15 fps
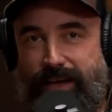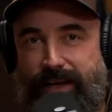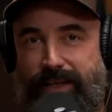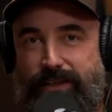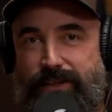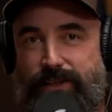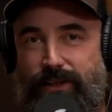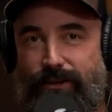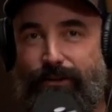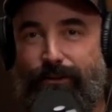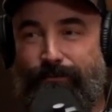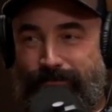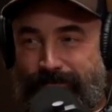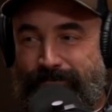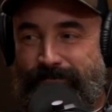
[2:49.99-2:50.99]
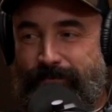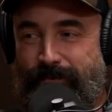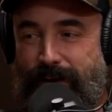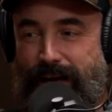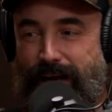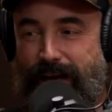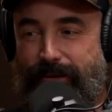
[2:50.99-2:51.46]
And so
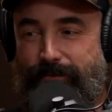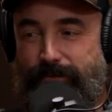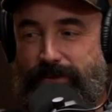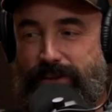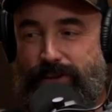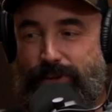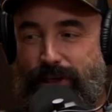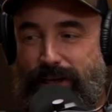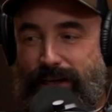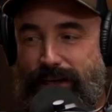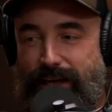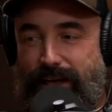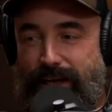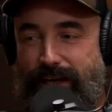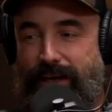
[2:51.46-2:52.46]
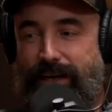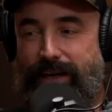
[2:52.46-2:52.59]
uh, just a uh,